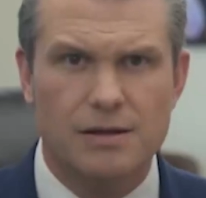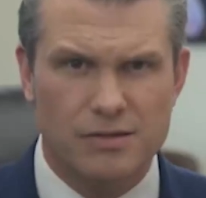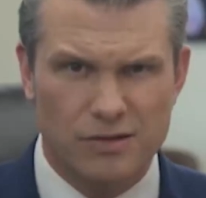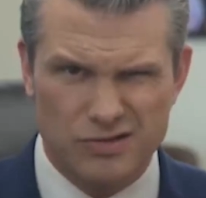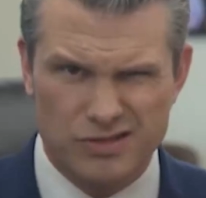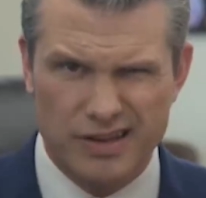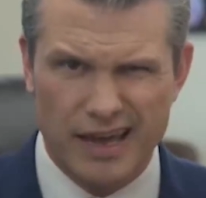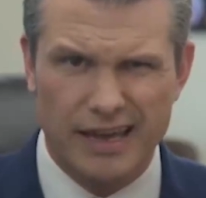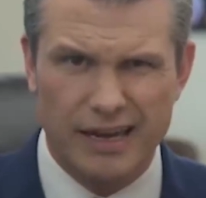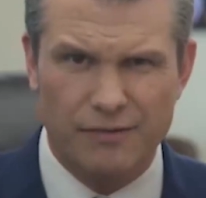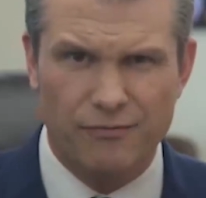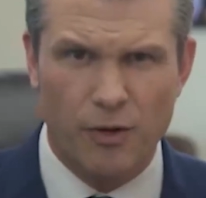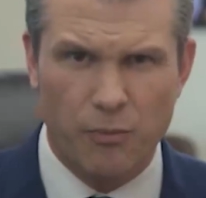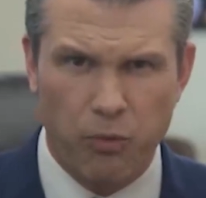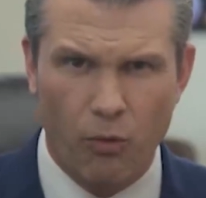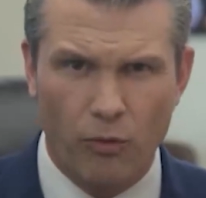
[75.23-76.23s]
those
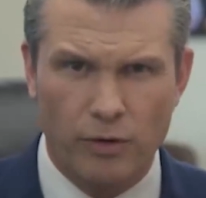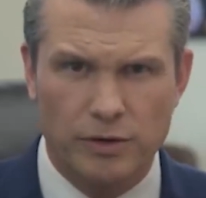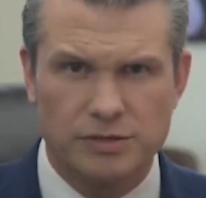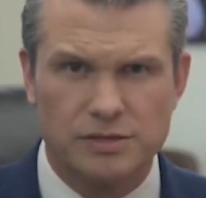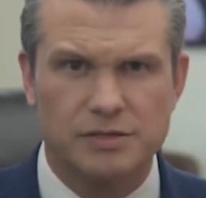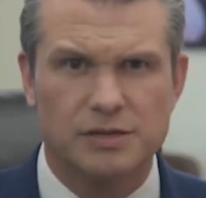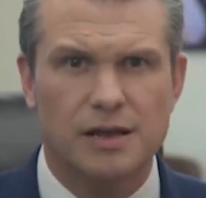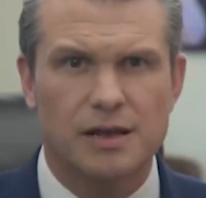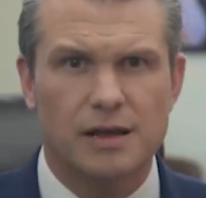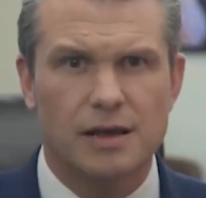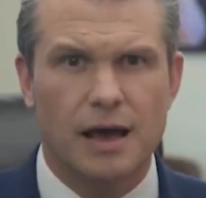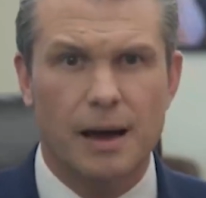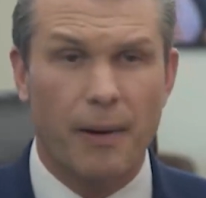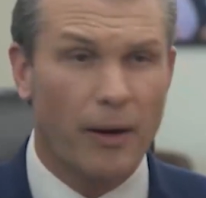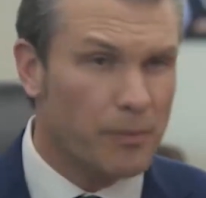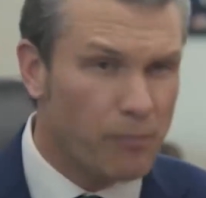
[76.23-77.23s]
negative reports
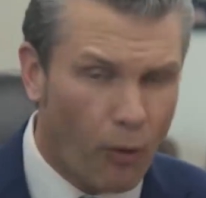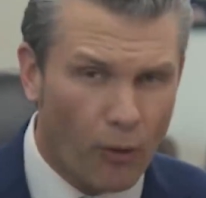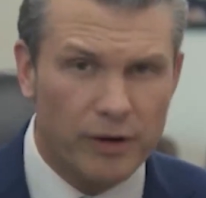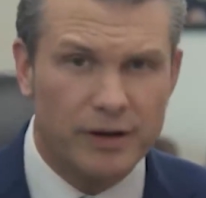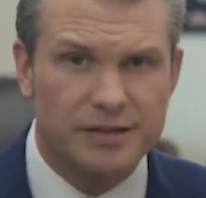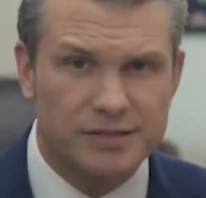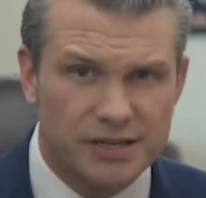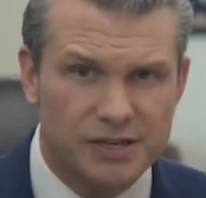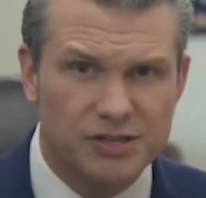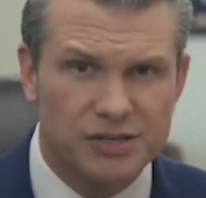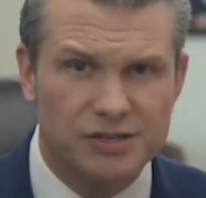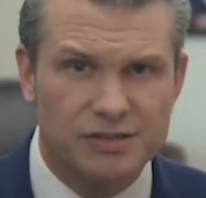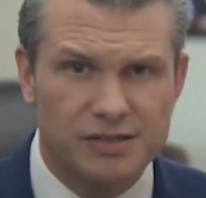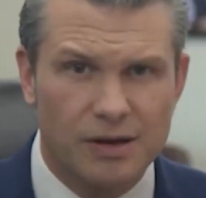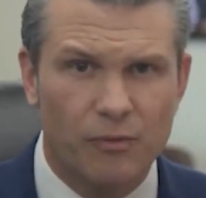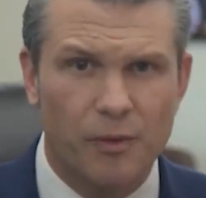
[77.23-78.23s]
about important
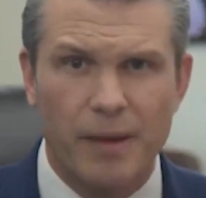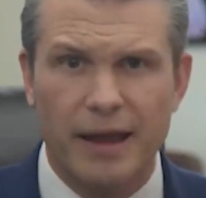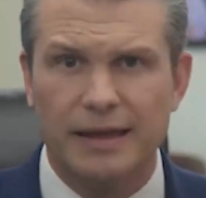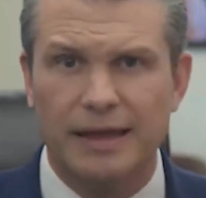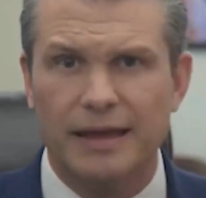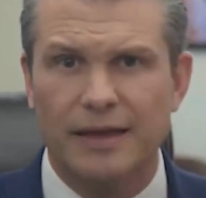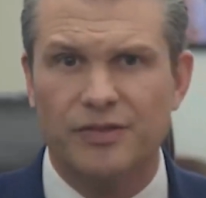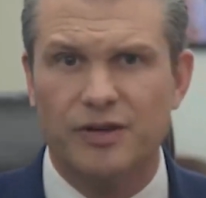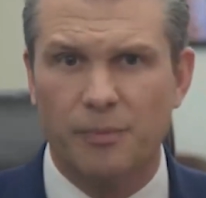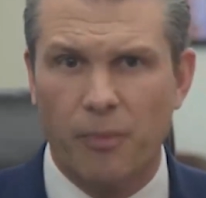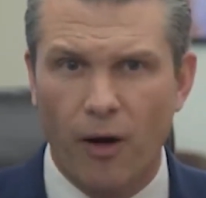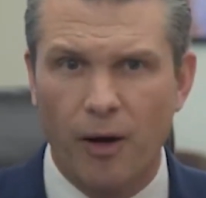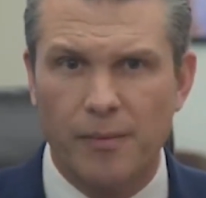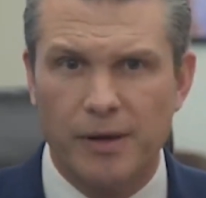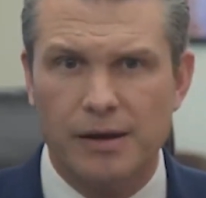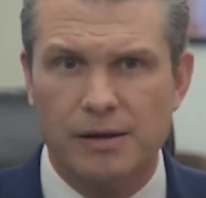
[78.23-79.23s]
decisions that we're making at the
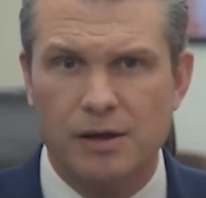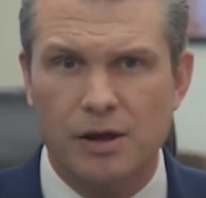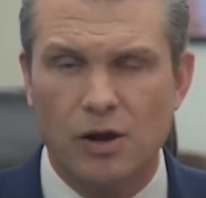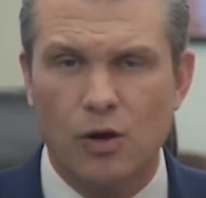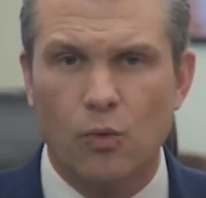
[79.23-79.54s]
department